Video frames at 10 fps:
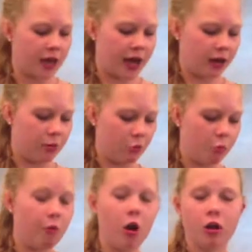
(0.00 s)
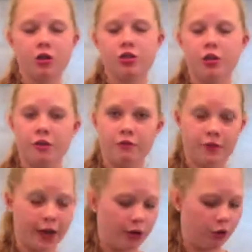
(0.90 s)
to add a more polished and
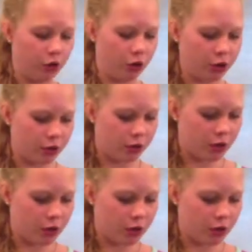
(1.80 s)
final look,